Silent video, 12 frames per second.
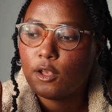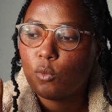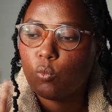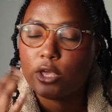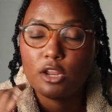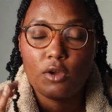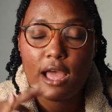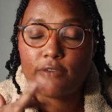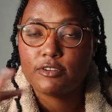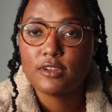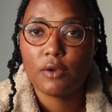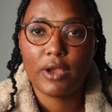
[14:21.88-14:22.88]
We don't have
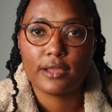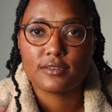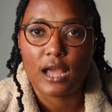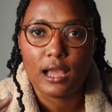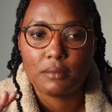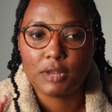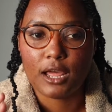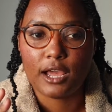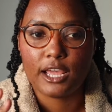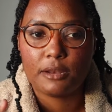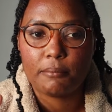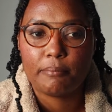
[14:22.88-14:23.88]
a direct
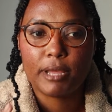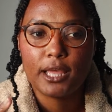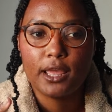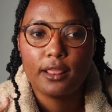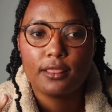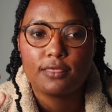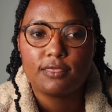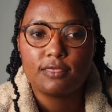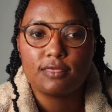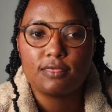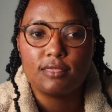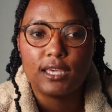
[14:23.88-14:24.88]
timeline, but
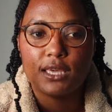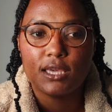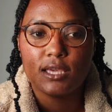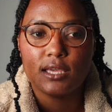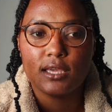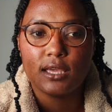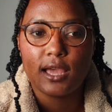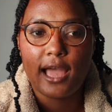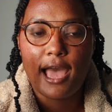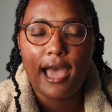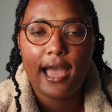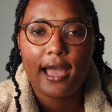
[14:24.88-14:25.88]
the
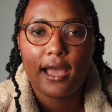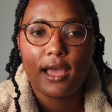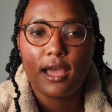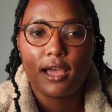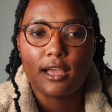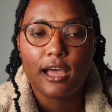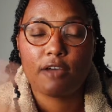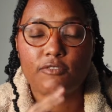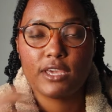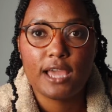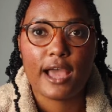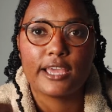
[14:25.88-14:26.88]

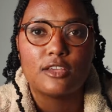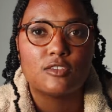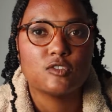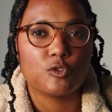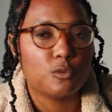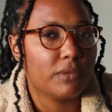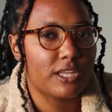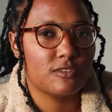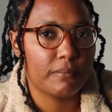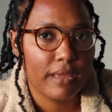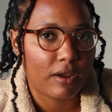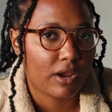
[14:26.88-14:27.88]
Covey, I assume,
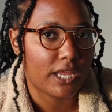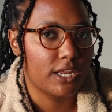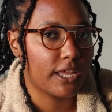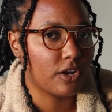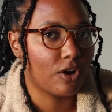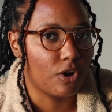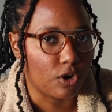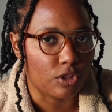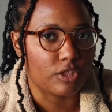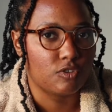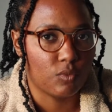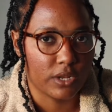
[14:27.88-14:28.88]
gets married in her
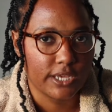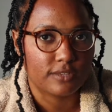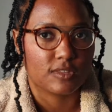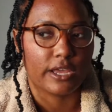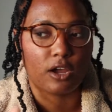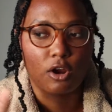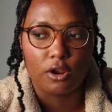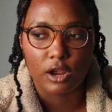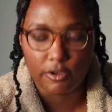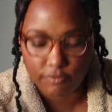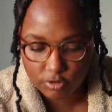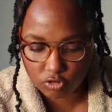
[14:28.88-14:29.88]
early 20s, like her
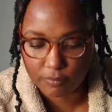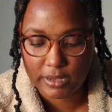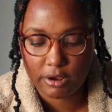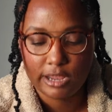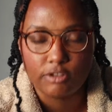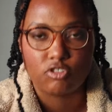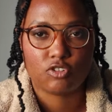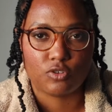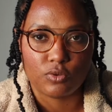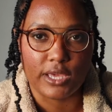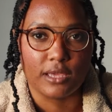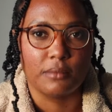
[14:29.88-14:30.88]
official marriage
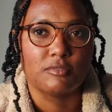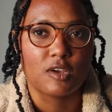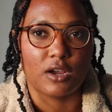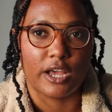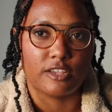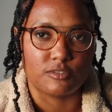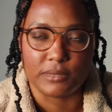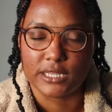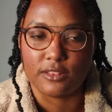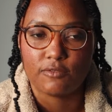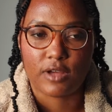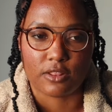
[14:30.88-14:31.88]
to Gibbs, her
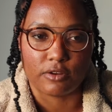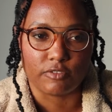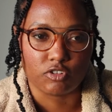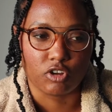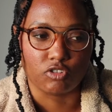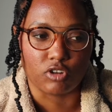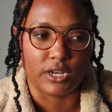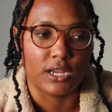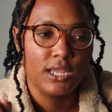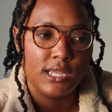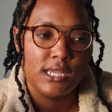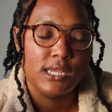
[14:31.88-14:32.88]
husband, the father of her children,
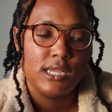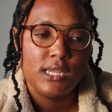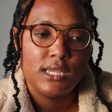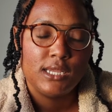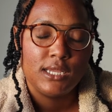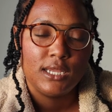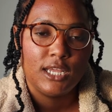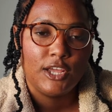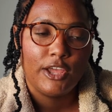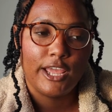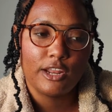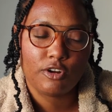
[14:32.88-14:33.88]

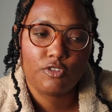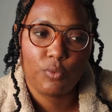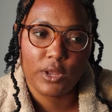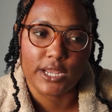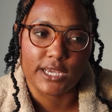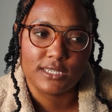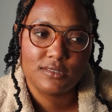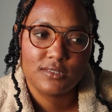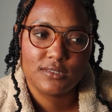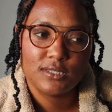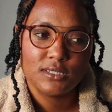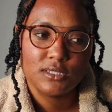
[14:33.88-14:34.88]
in her
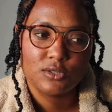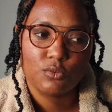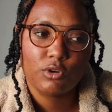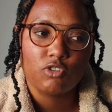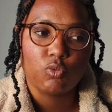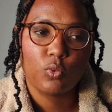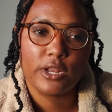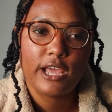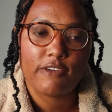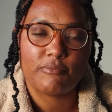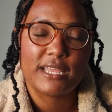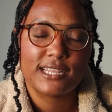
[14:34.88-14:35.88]
20s, which would
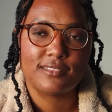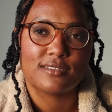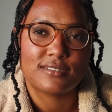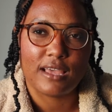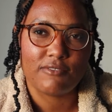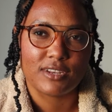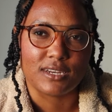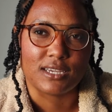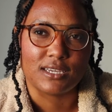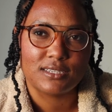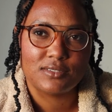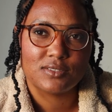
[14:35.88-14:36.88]
have been in the
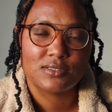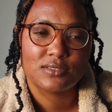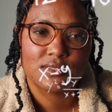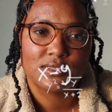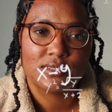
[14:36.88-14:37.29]
70s.